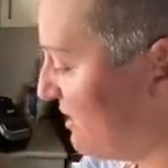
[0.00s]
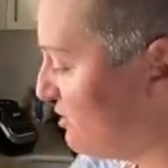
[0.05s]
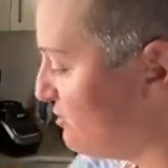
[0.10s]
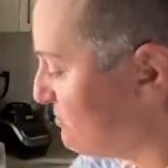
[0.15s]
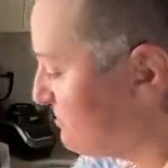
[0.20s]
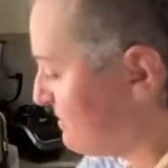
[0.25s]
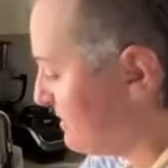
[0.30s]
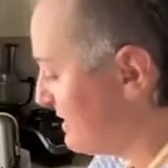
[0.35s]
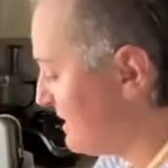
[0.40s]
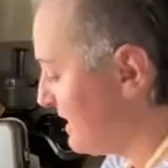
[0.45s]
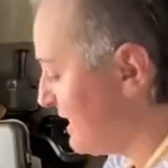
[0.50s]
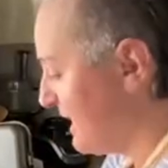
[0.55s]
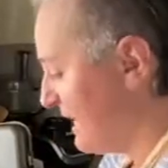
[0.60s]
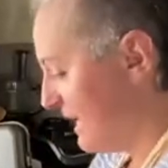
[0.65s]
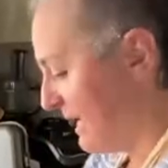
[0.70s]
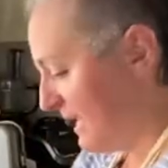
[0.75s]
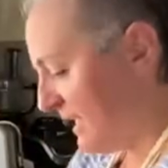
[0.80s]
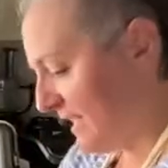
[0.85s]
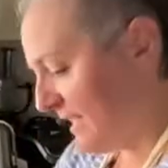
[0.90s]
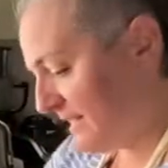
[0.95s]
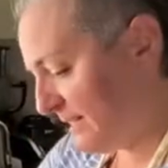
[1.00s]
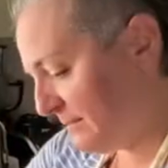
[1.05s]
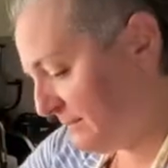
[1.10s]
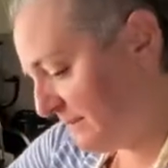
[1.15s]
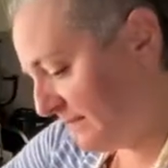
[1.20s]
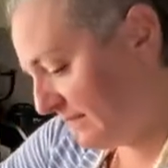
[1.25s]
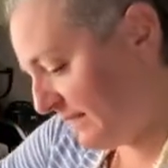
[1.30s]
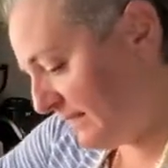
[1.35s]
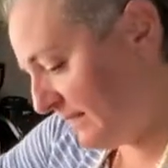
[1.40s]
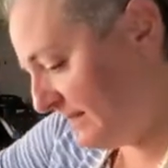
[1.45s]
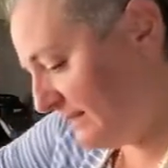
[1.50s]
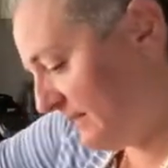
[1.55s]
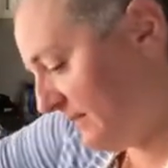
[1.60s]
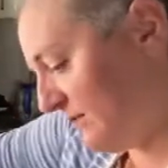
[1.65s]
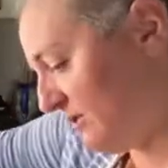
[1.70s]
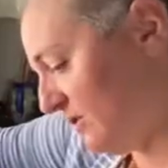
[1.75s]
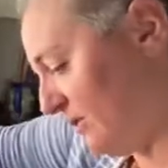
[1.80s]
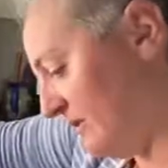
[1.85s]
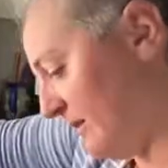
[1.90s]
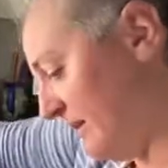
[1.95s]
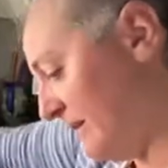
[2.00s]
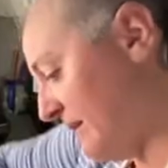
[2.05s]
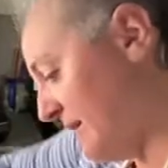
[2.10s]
And I'm gonna get this started.